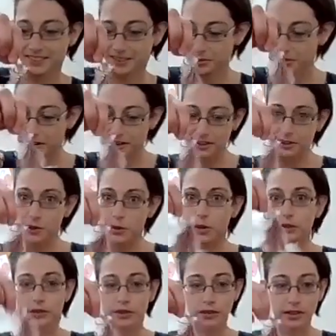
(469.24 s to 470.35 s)
So kind of
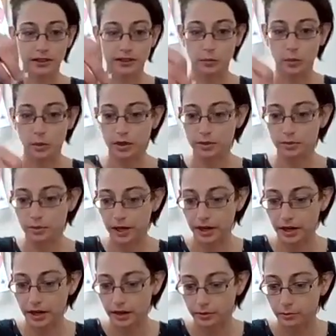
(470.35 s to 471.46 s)
cool. So that's one
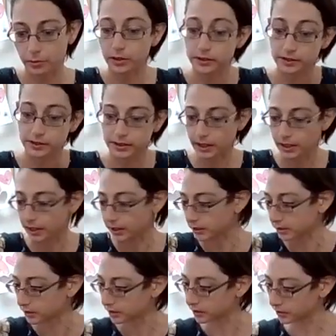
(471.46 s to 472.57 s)
pair, one
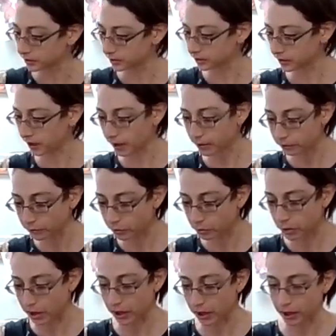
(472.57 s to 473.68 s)
side, half of
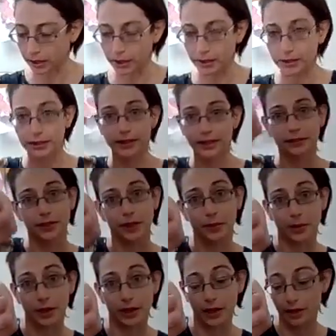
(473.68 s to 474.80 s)
a pair.
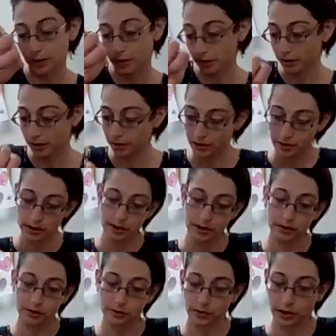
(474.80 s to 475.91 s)
Got my other
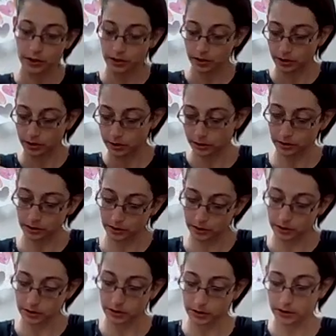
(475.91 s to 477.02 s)

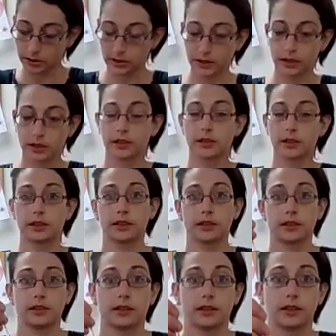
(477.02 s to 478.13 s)
feathers
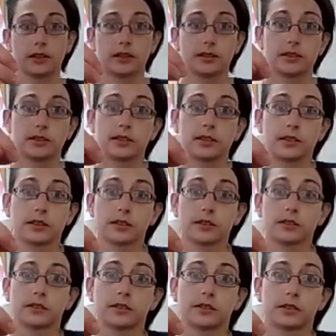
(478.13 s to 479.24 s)
and
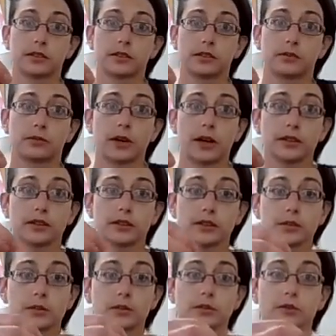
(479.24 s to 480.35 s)
another
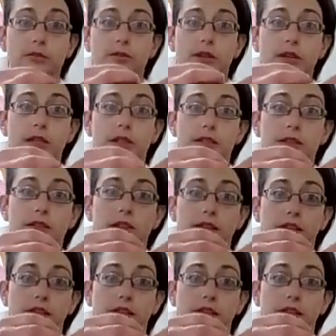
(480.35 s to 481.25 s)
rhinestone string.